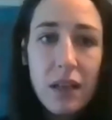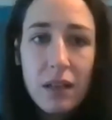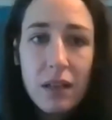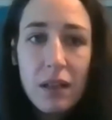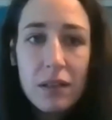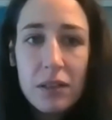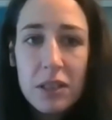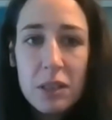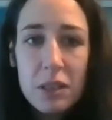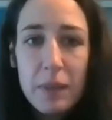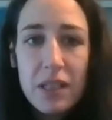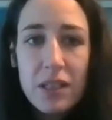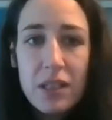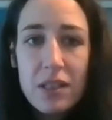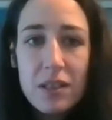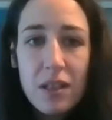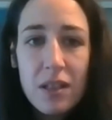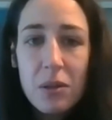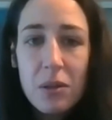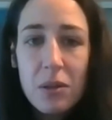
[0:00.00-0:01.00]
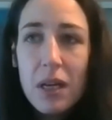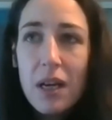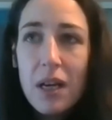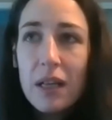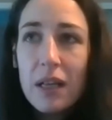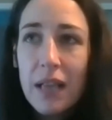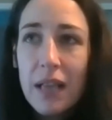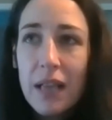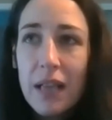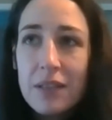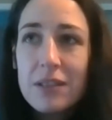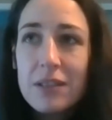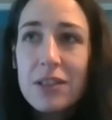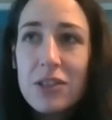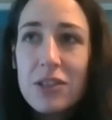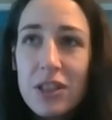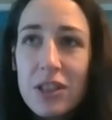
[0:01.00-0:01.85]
another species so cats